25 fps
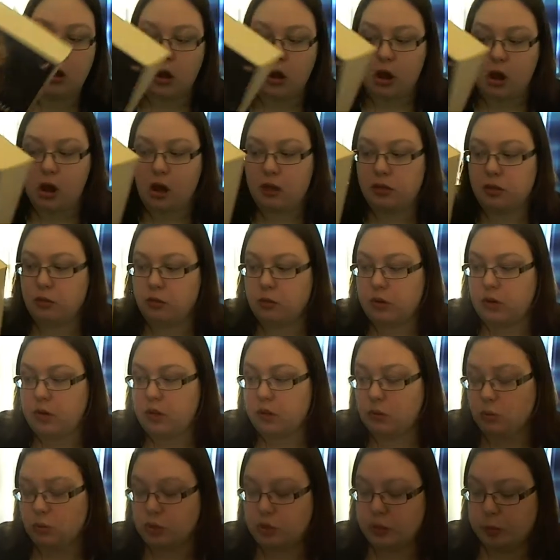I thought
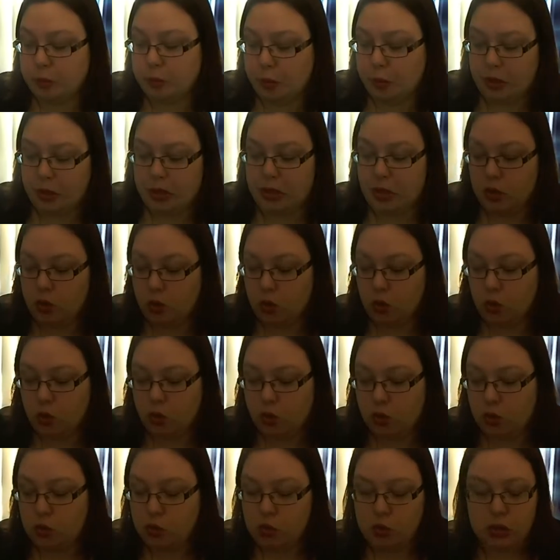it was pretty
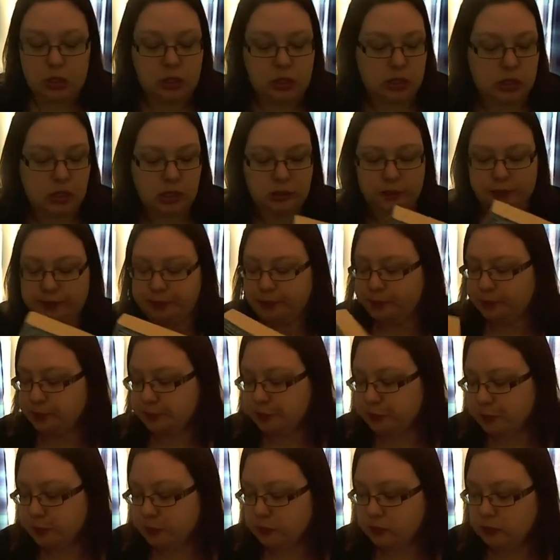good.
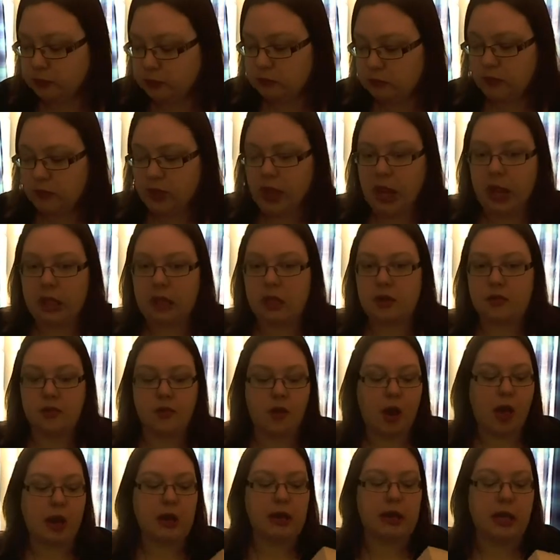And then
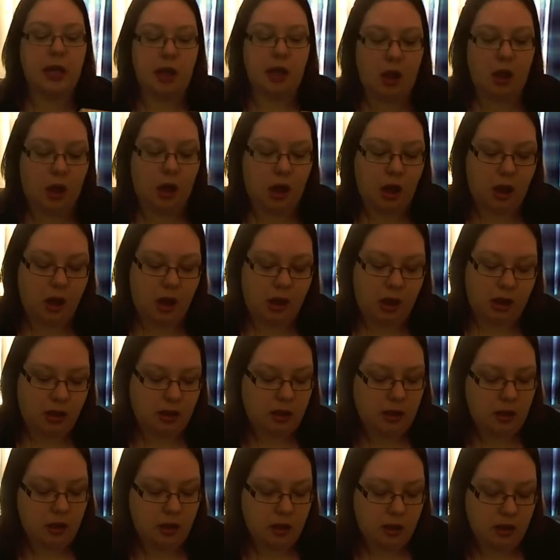finally,
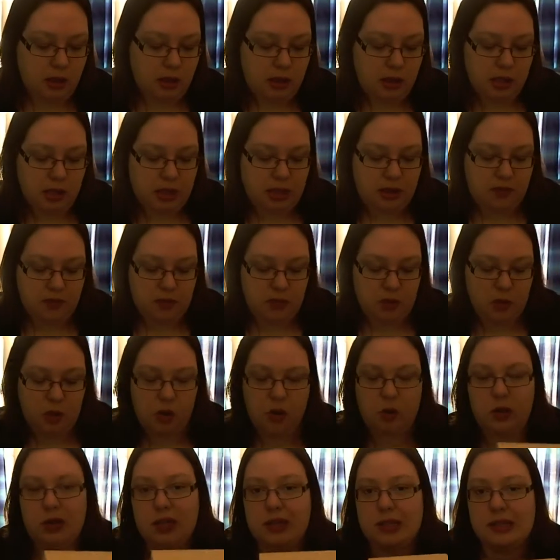even
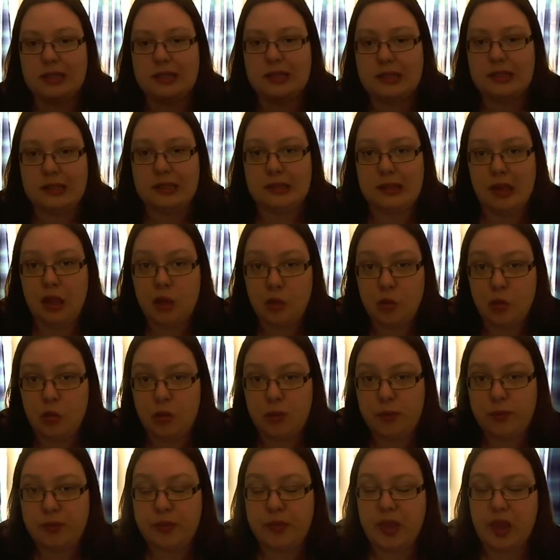though it is a
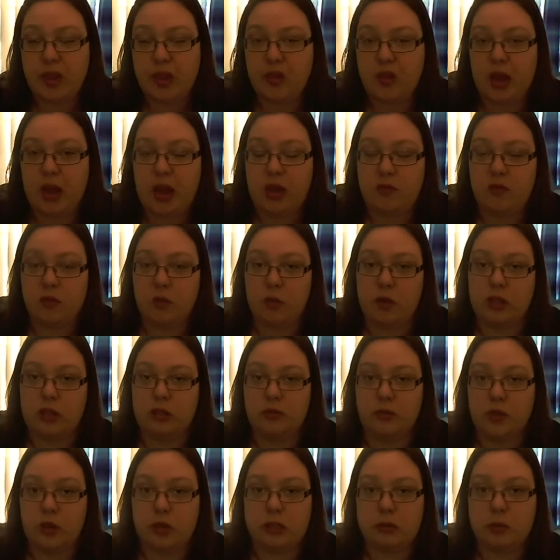sequel and I haven't read the
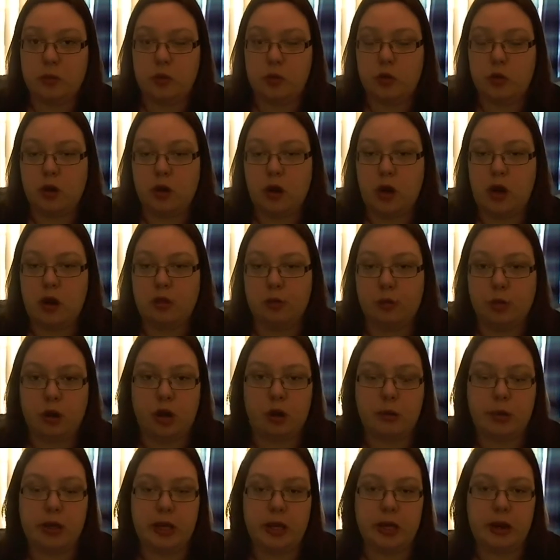first book, I thought
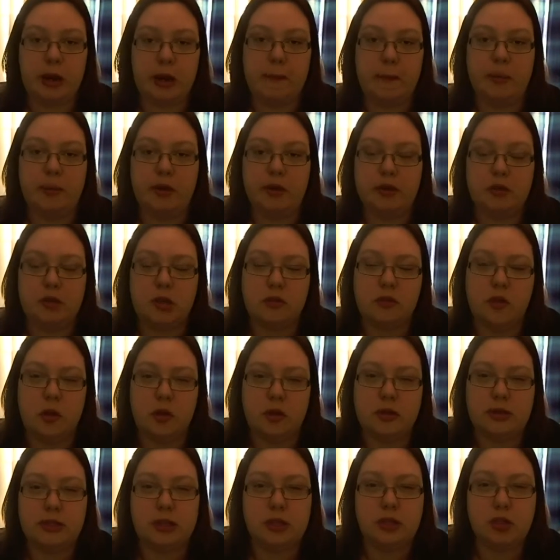I'd pick it up because I've
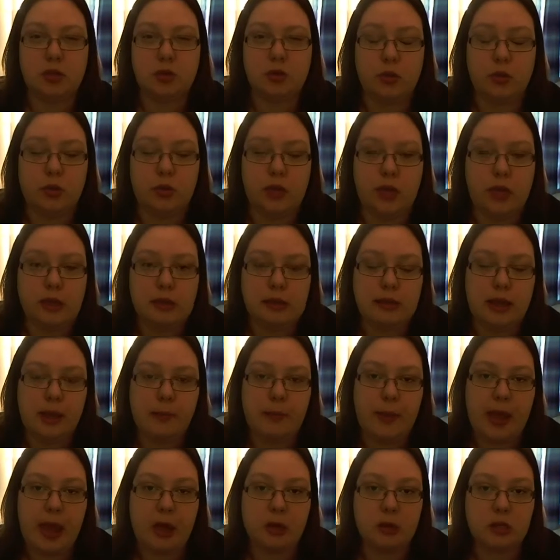heard such good things
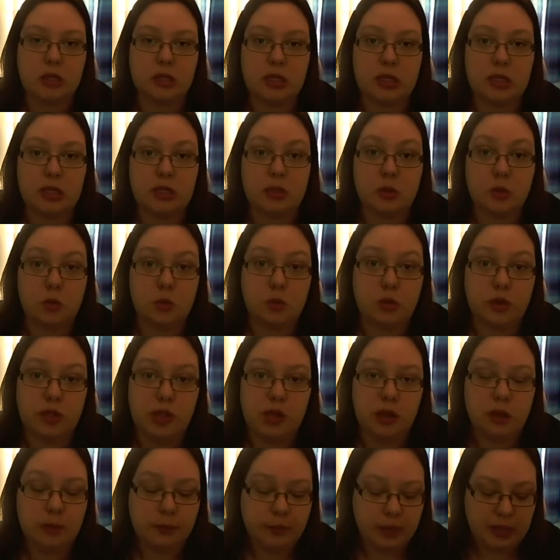about this
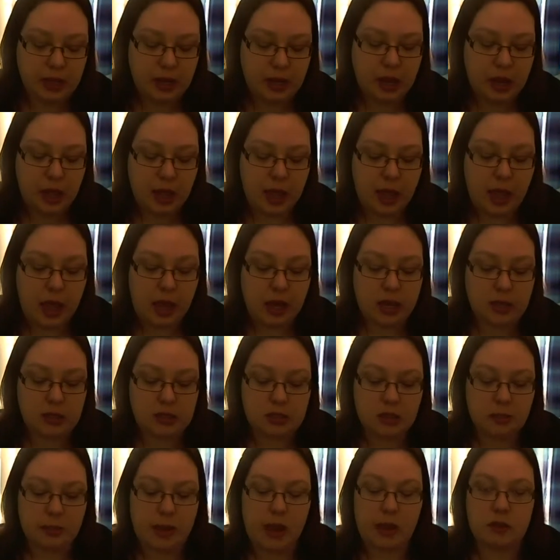author and
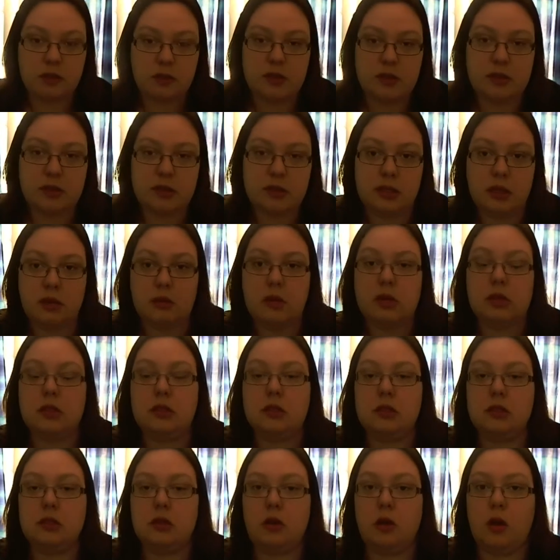about this series,
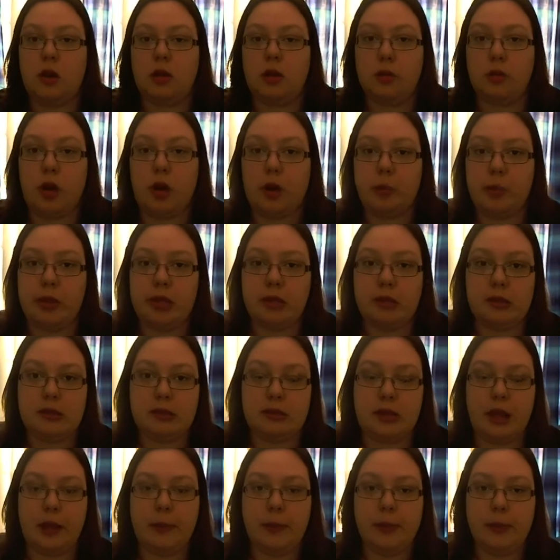so I thought I'd pick
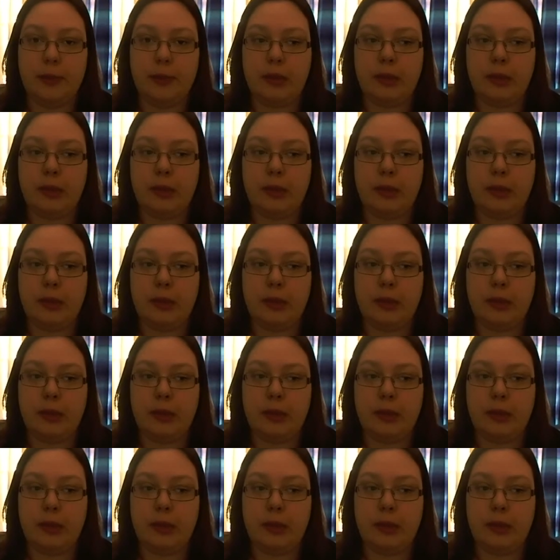this up